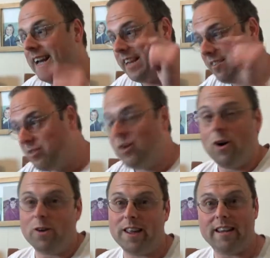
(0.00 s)
He
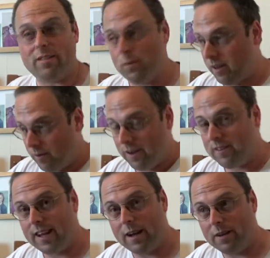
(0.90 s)
saw this, the
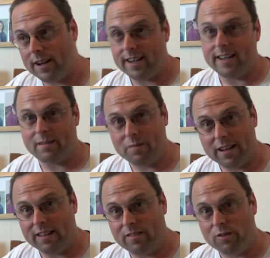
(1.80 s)
first game, and
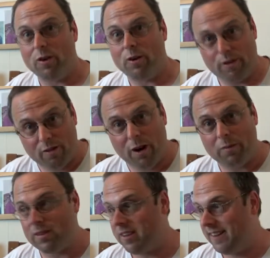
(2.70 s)
his jaw
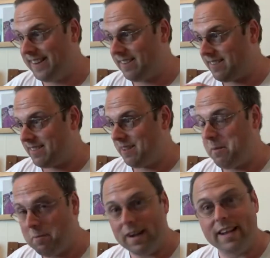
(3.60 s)
dropped. It's
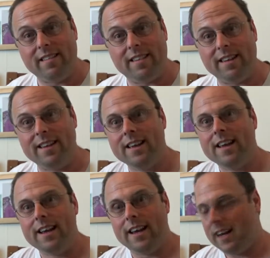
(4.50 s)
amazing,
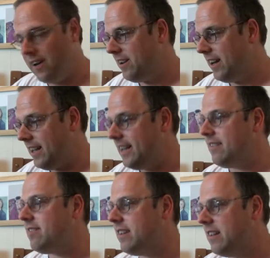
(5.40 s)
you know.
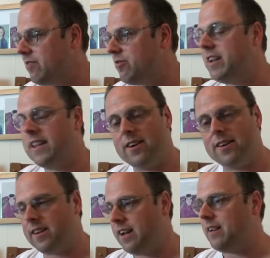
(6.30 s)
It's really
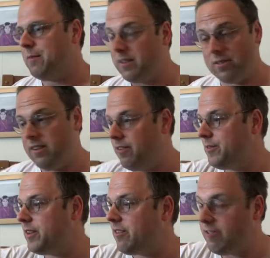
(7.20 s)
good, and make sure you're
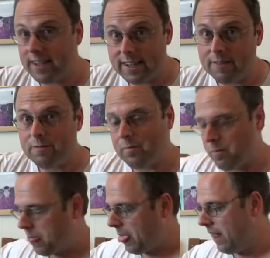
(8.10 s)
over 3
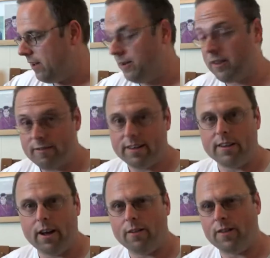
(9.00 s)
or 3
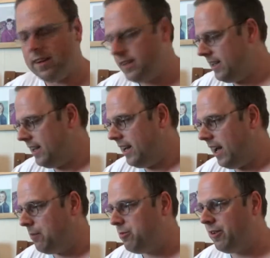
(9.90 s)
and over
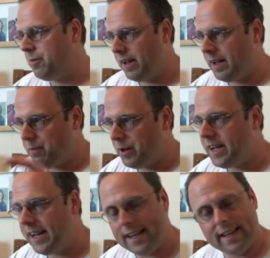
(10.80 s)
before you play it. But
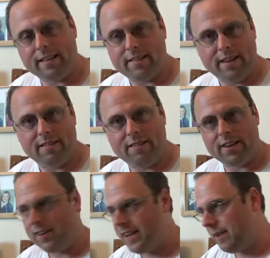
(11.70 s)
yeah, it's a
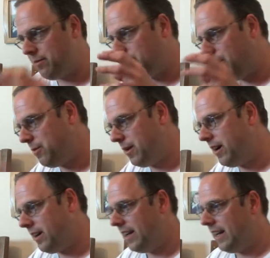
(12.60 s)
good game. So
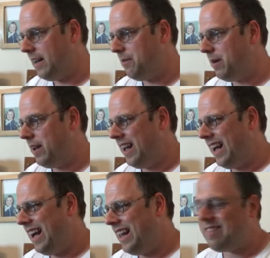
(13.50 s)
I
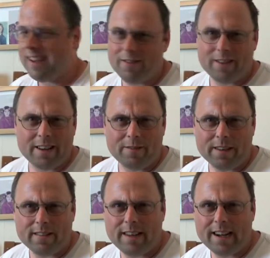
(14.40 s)
think I've
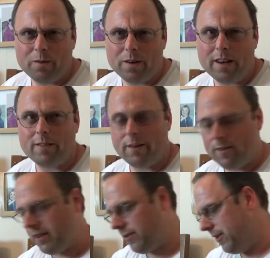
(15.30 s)
got the second one. I know I've
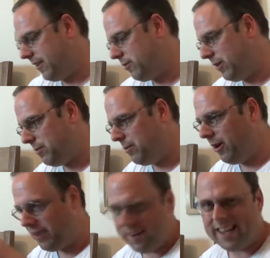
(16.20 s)
got the first one,
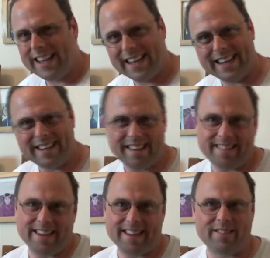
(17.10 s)
but I got it again. Like I
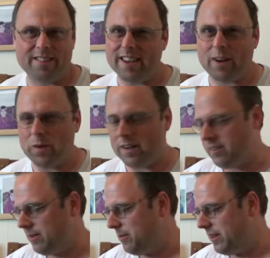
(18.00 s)
say, it's only £1 or
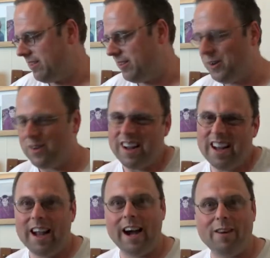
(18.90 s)
something. So
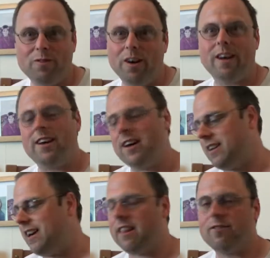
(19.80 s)

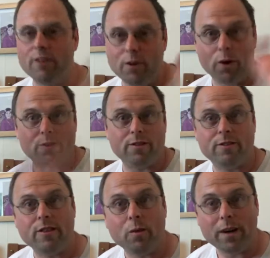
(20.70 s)
I threw caution
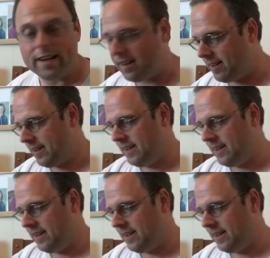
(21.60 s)
to the wind.